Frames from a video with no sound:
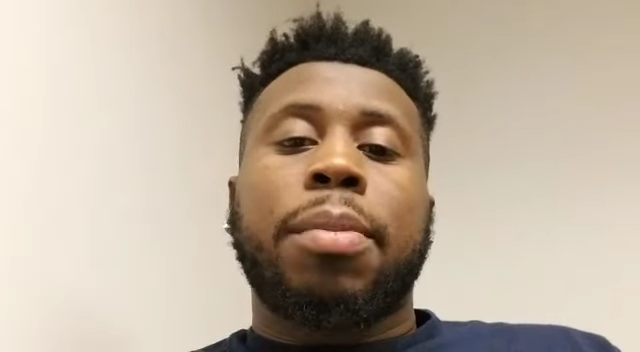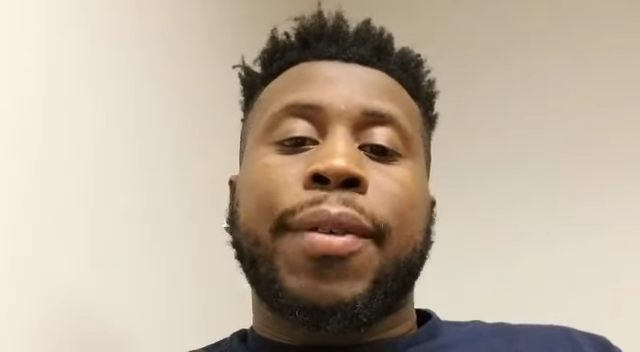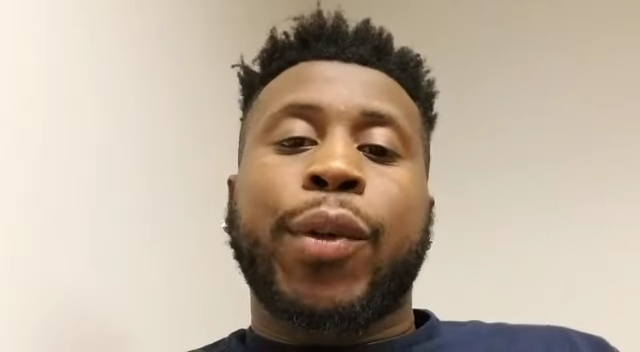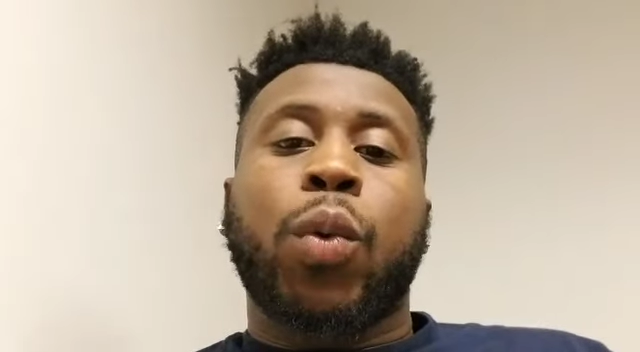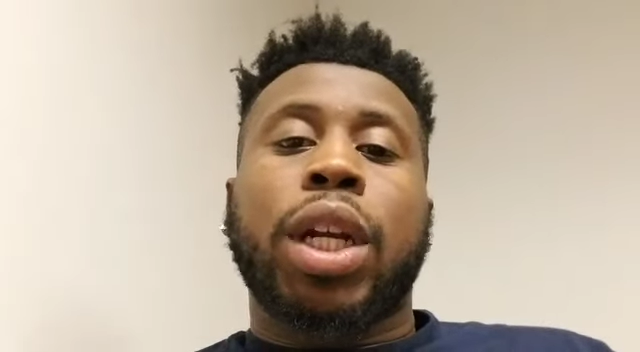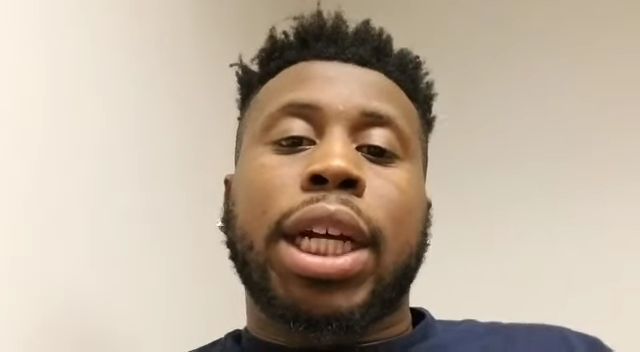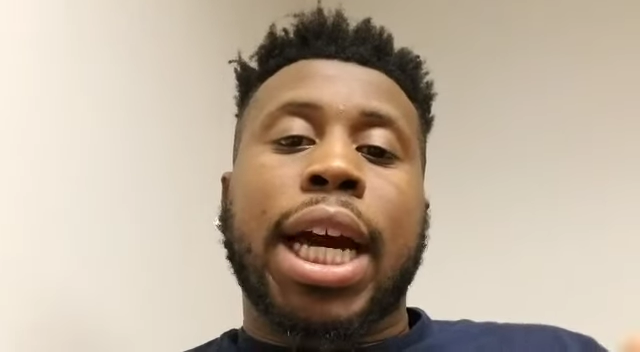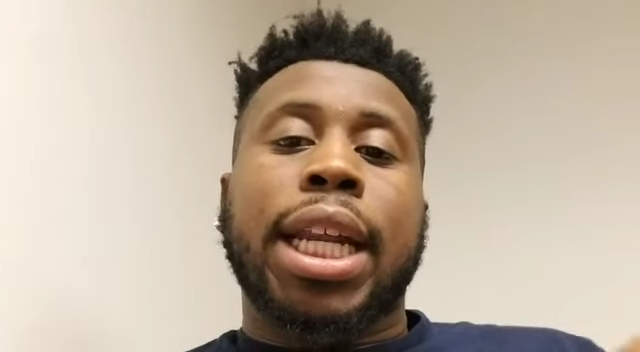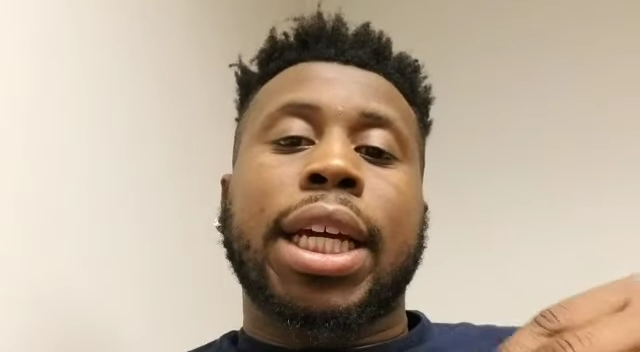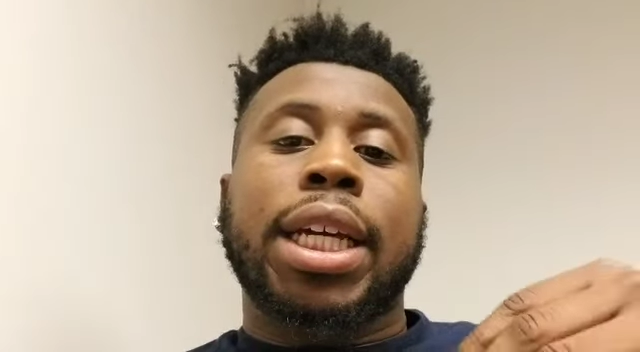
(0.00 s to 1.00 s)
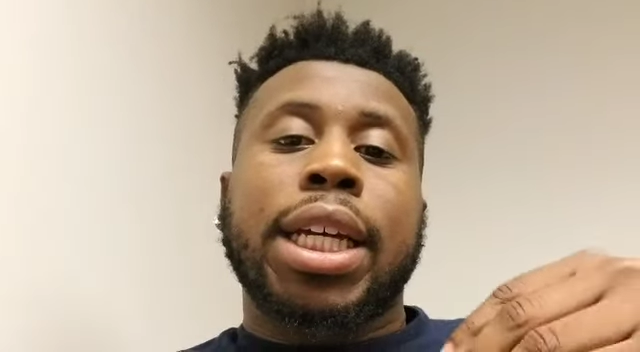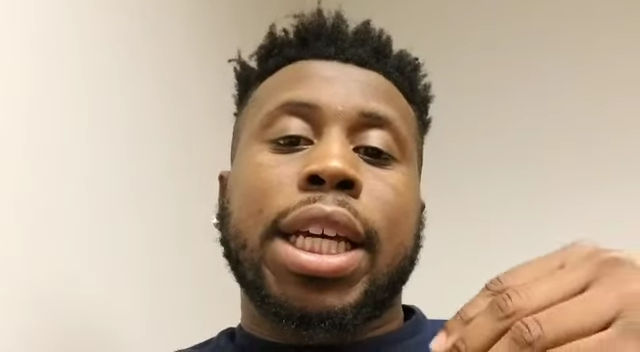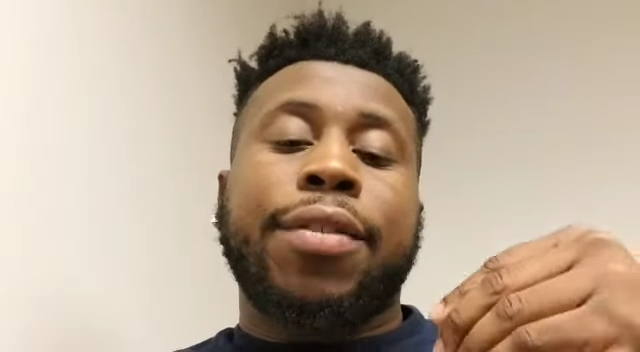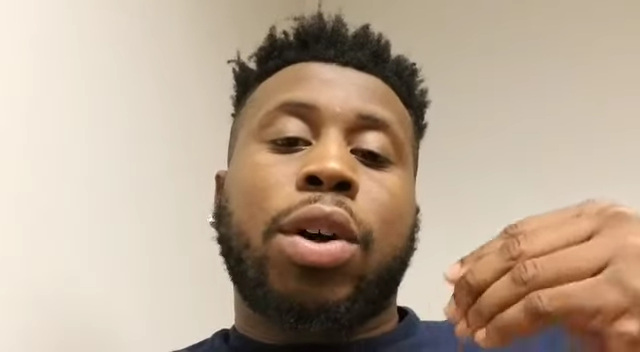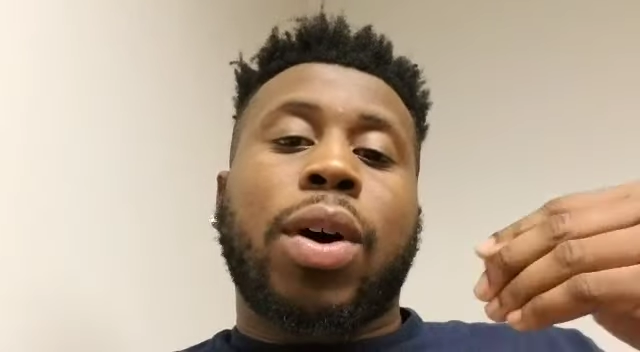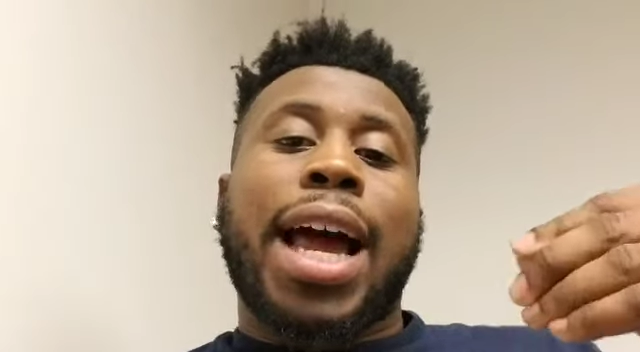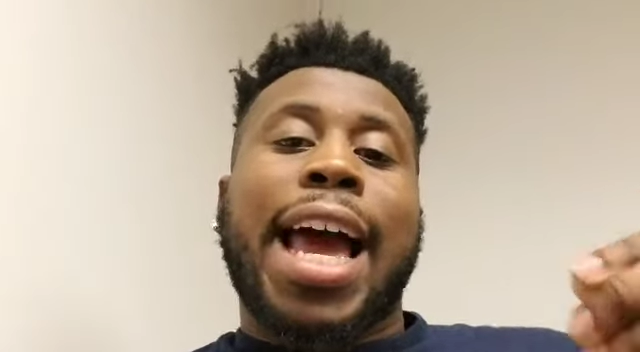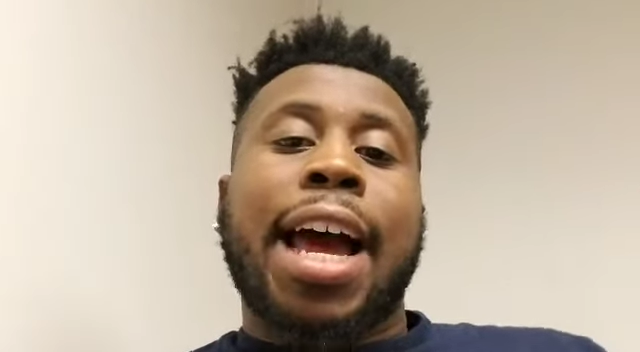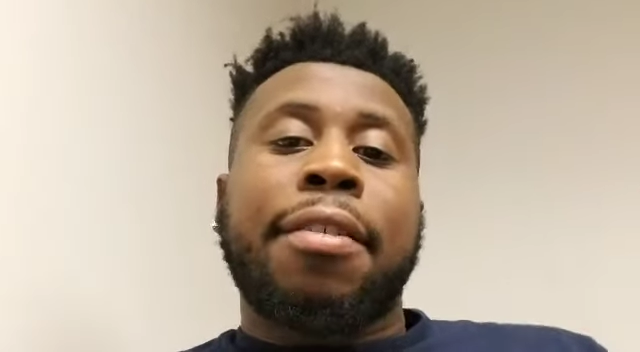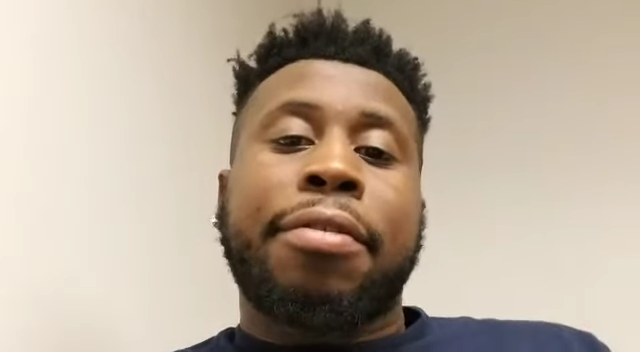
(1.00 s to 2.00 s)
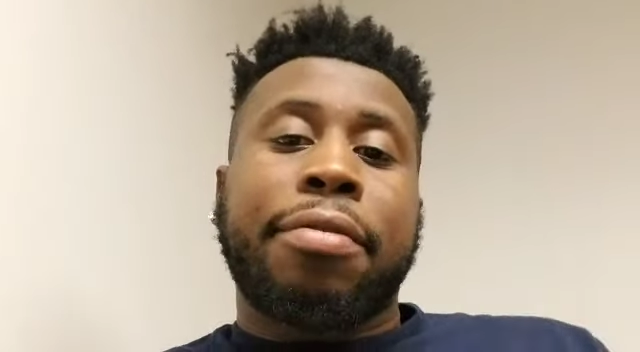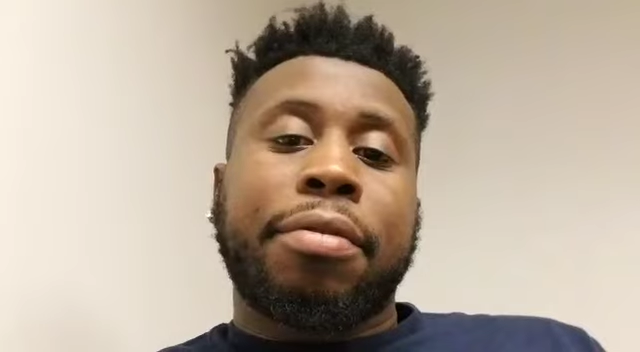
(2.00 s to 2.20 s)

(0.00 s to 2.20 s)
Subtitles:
If you want to you don't have